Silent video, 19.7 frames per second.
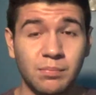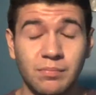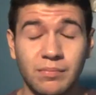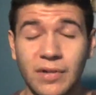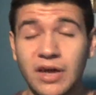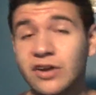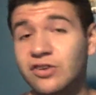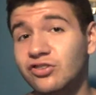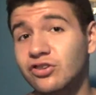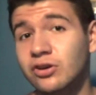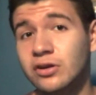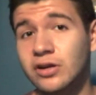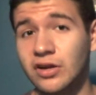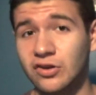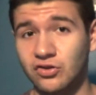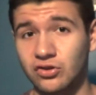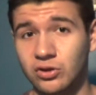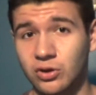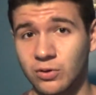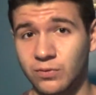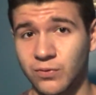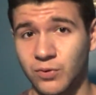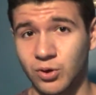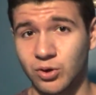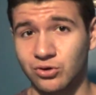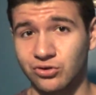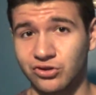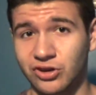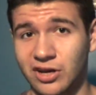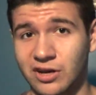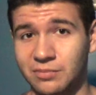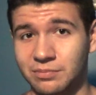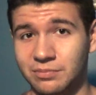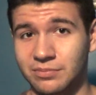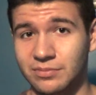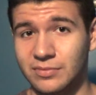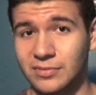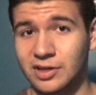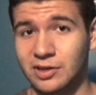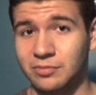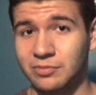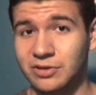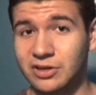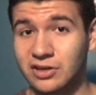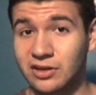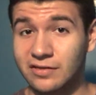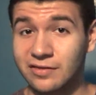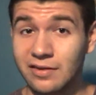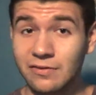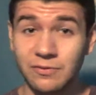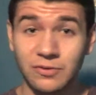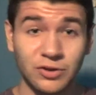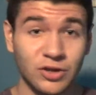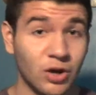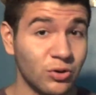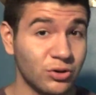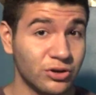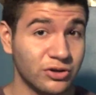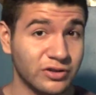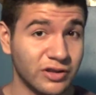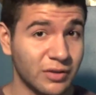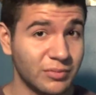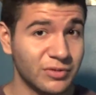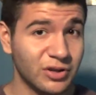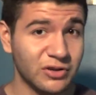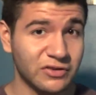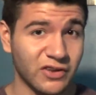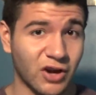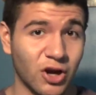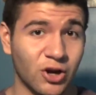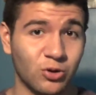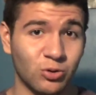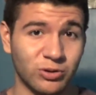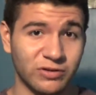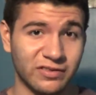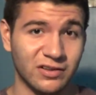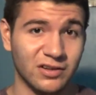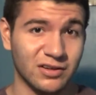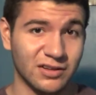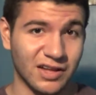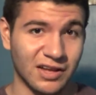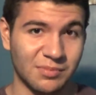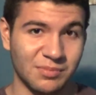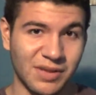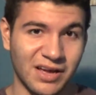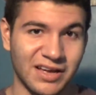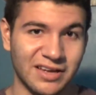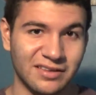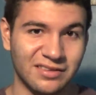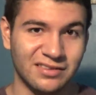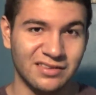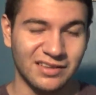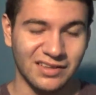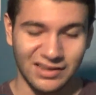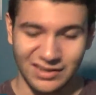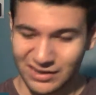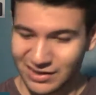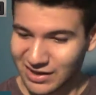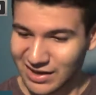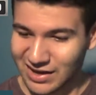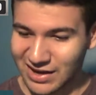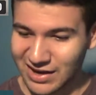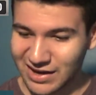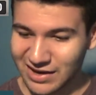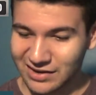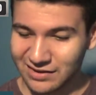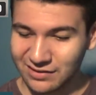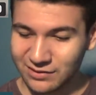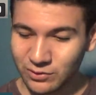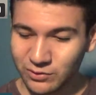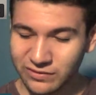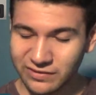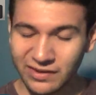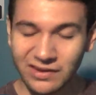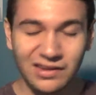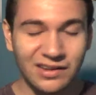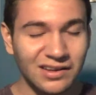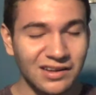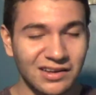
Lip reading: Make sure that you know Photoshop, because if you don't, your thumbnails are going to look like mine. And you've seen